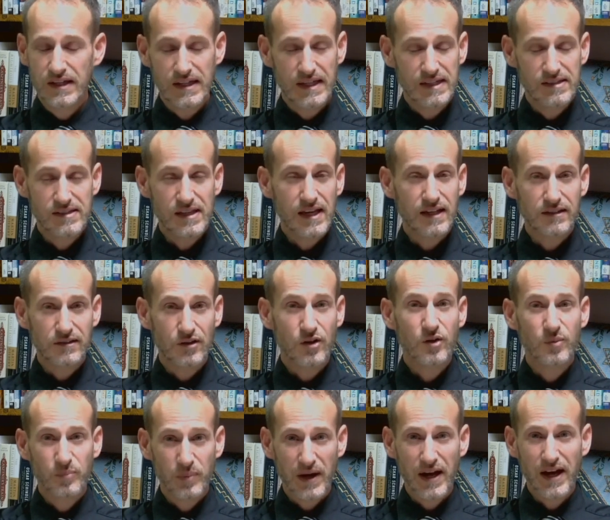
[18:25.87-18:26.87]
He's saying,
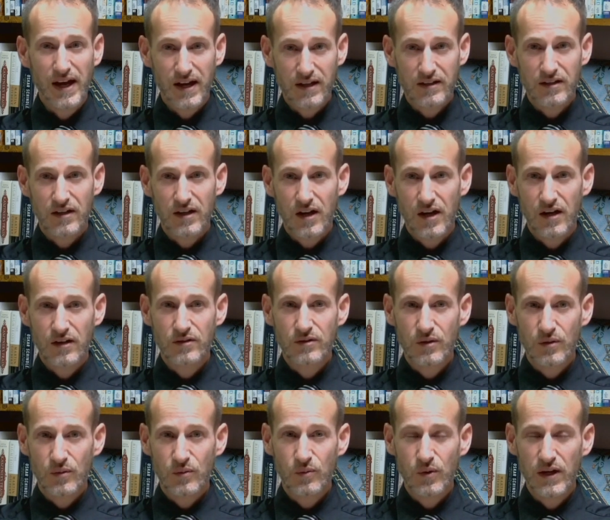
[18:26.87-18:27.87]
look back on
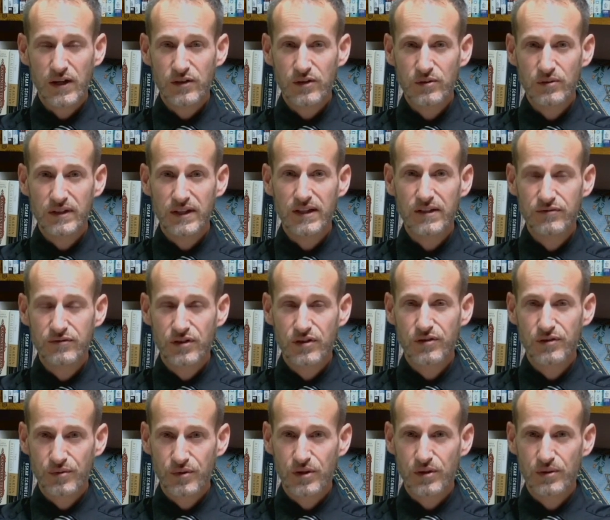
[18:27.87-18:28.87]
what you lived
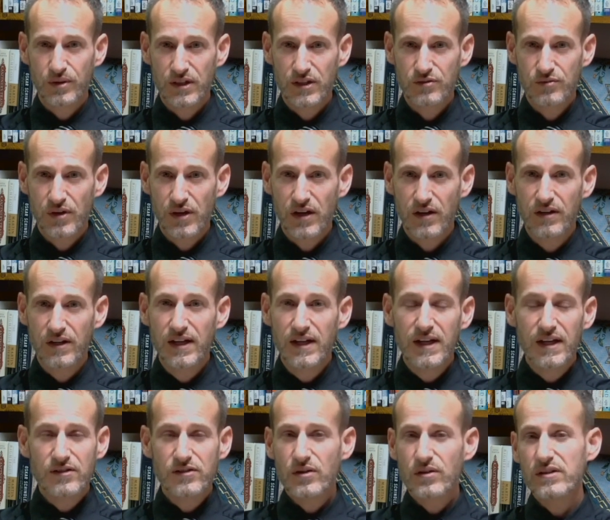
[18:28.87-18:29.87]
through, Israel.
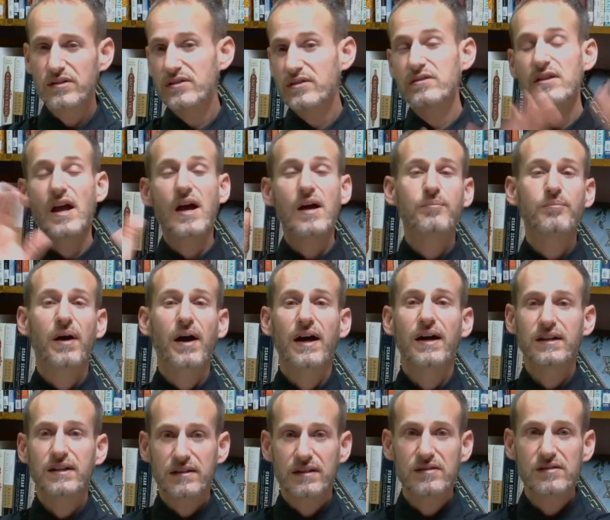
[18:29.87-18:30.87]
So this is not
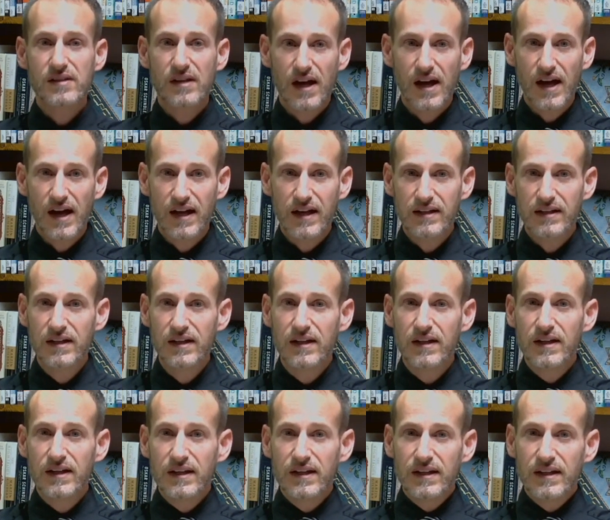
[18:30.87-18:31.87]
pie in the sky.
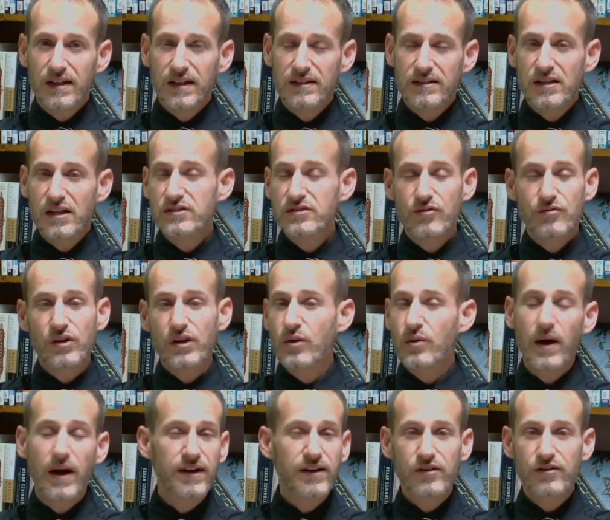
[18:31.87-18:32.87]
It doesn't
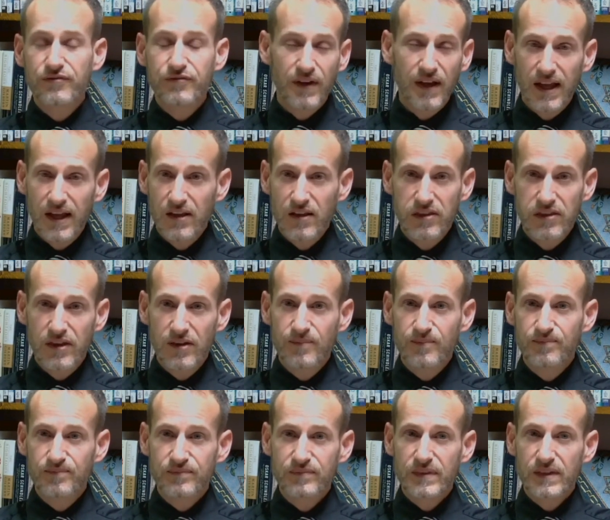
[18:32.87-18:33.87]
require faith.
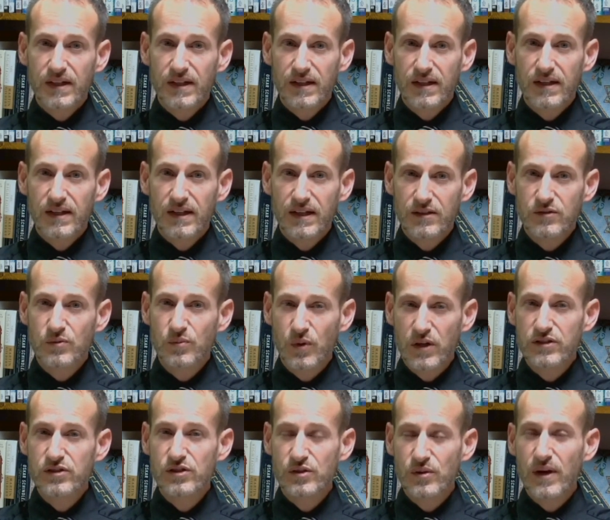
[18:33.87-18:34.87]
It's
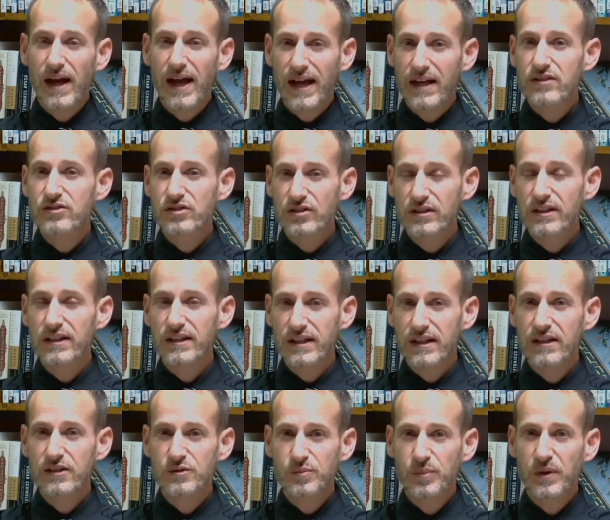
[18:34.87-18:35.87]
what you actually
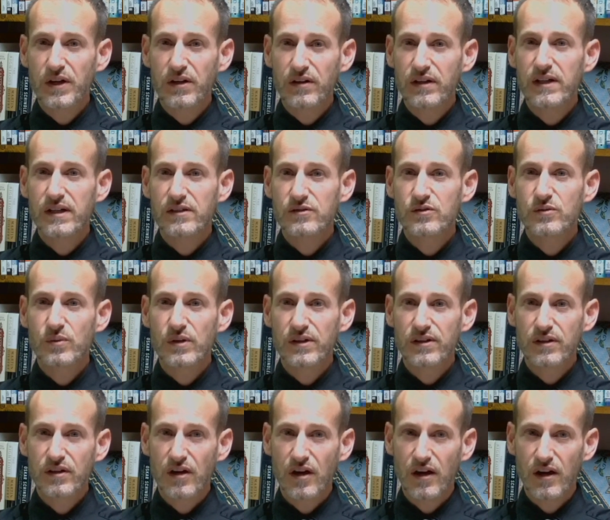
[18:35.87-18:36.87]
experienced
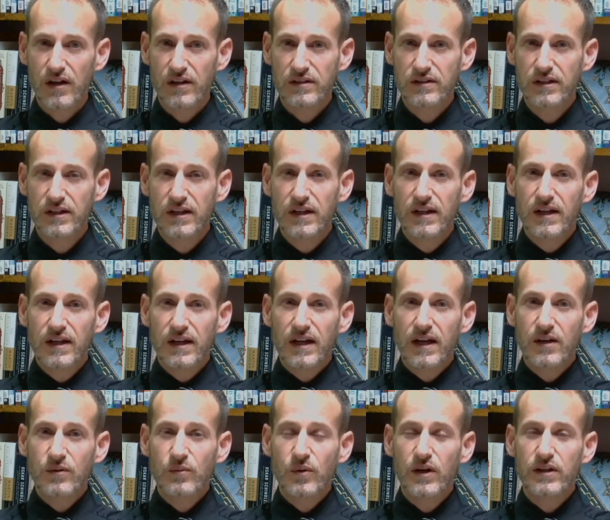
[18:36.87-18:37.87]
with God
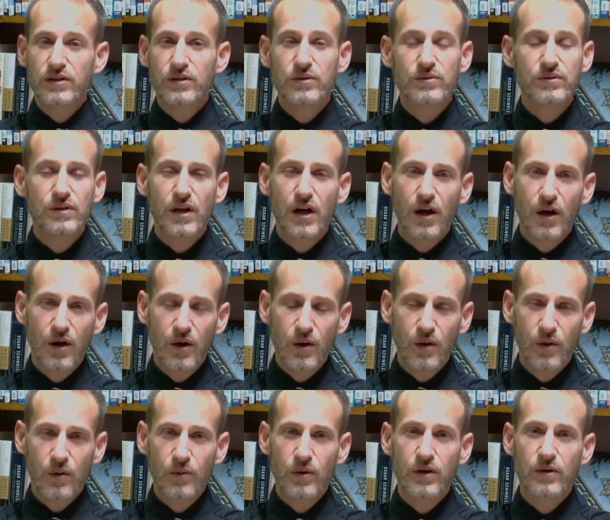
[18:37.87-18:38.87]
and what you
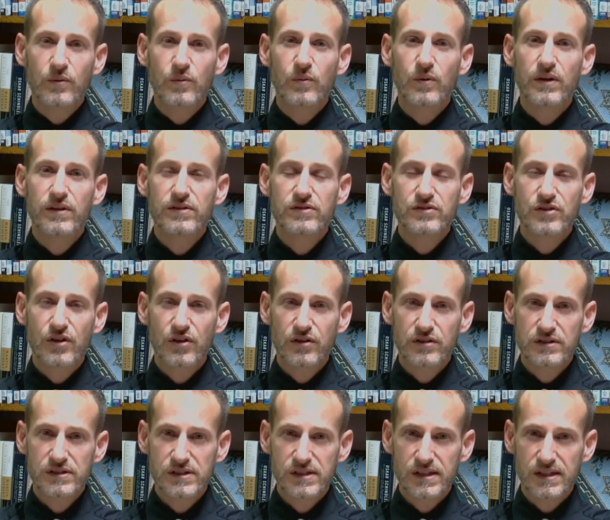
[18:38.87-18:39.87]
know with
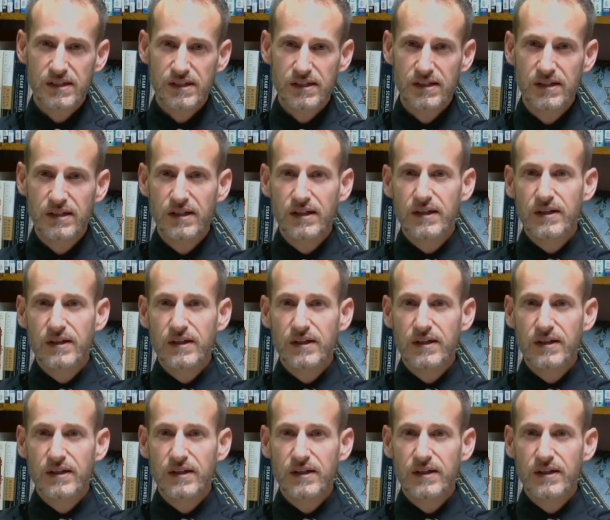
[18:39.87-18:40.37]
certainty.